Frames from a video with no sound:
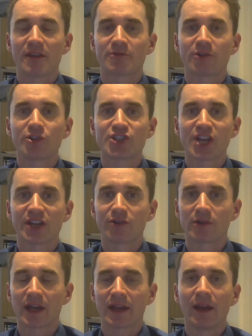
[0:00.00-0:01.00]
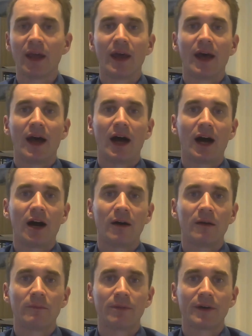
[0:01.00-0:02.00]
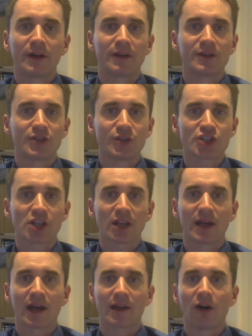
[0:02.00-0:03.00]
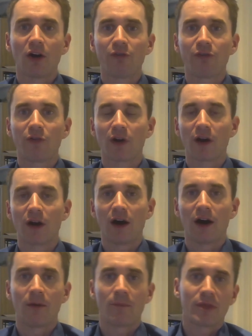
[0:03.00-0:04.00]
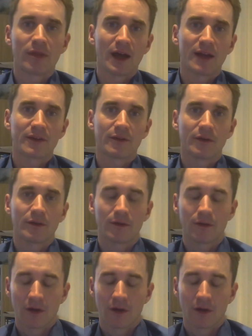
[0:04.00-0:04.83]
project you are in. But usually, I call for that you